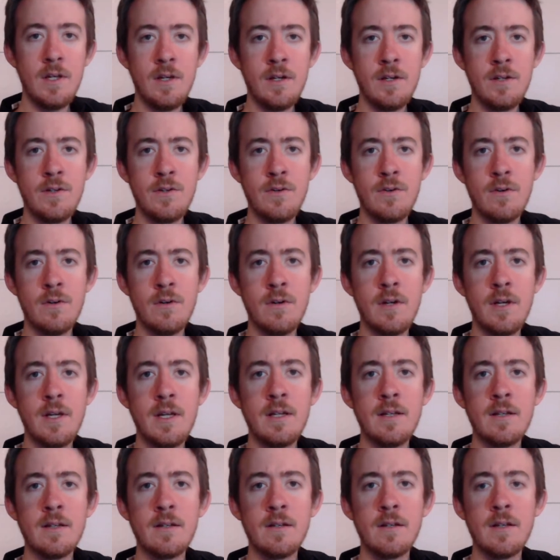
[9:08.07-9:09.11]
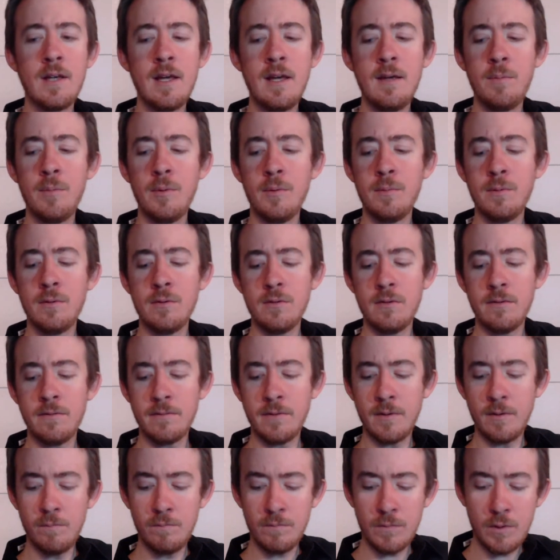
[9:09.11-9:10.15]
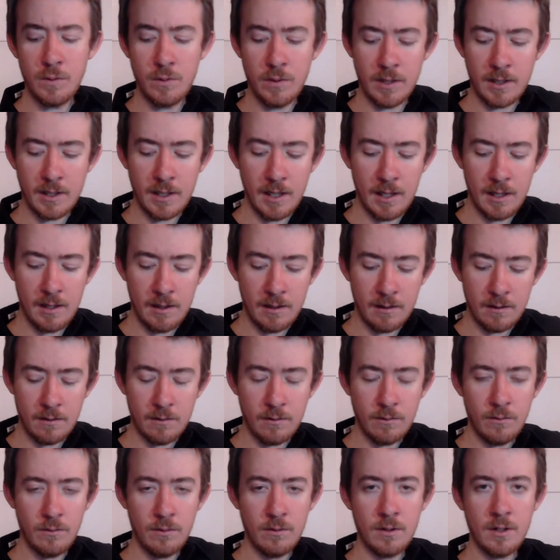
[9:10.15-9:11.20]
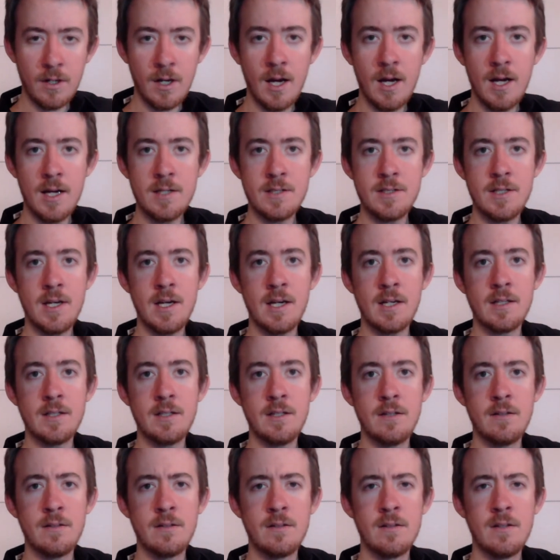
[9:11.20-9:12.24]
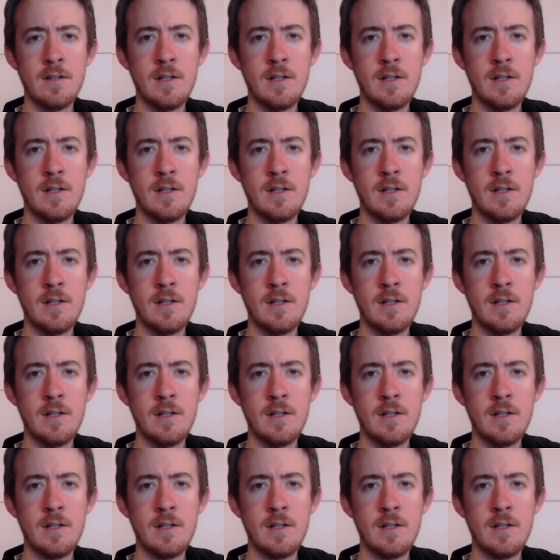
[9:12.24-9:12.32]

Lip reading: And you're incapable of communicating or contacting